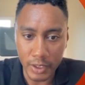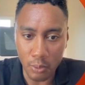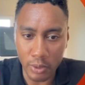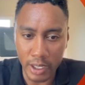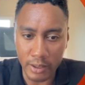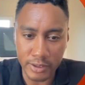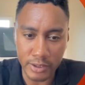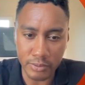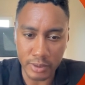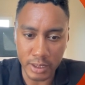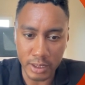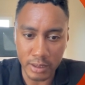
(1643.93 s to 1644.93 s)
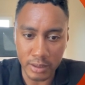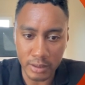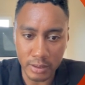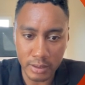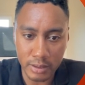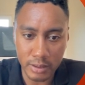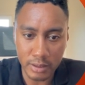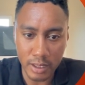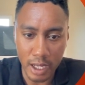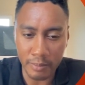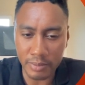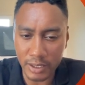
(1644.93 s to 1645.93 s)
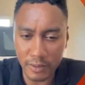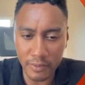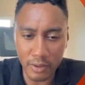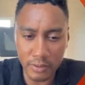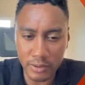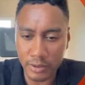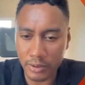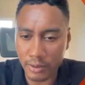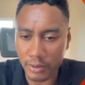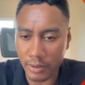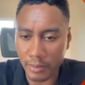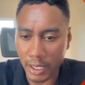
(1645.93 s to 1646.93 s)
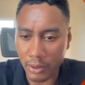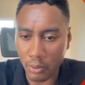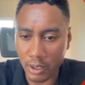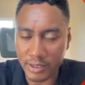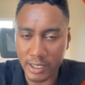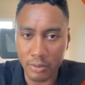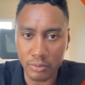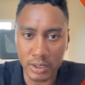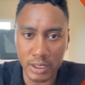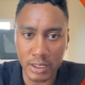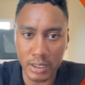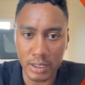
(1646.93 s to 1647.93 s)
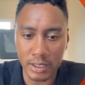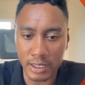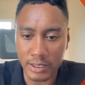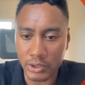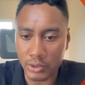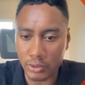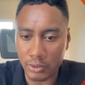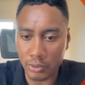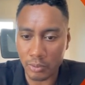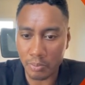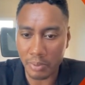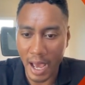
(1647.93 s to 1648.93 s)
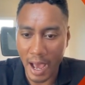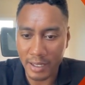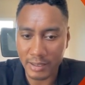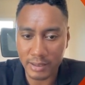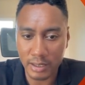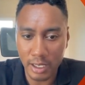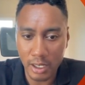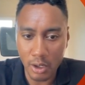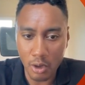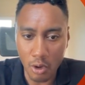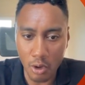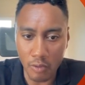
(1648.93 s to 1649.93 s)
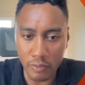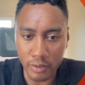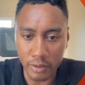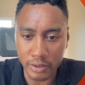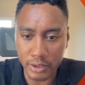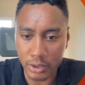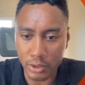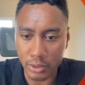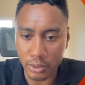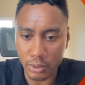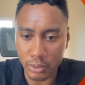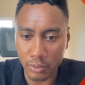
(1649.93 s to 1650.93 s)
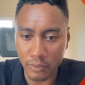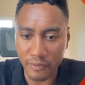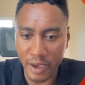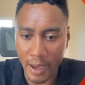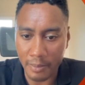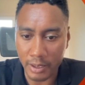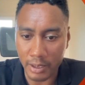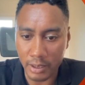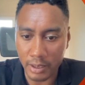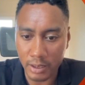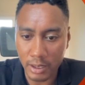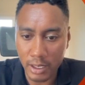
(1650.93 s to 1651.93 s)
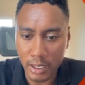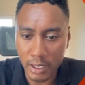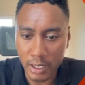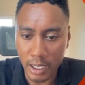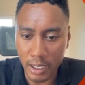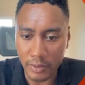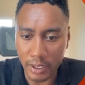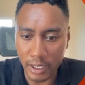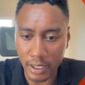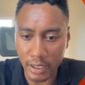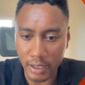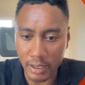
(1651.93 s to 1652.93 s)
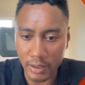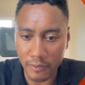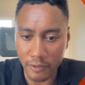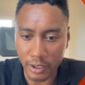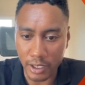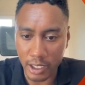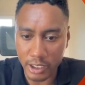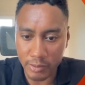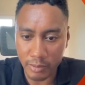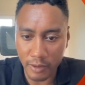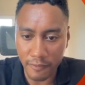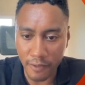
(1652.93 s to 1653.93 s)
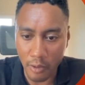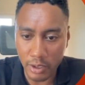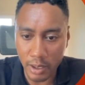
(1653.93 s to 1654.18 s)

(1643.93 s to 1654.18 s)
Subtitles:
what else do we need? I believe those are the main ones that we need to pass over to Vapi. And then for the customer phone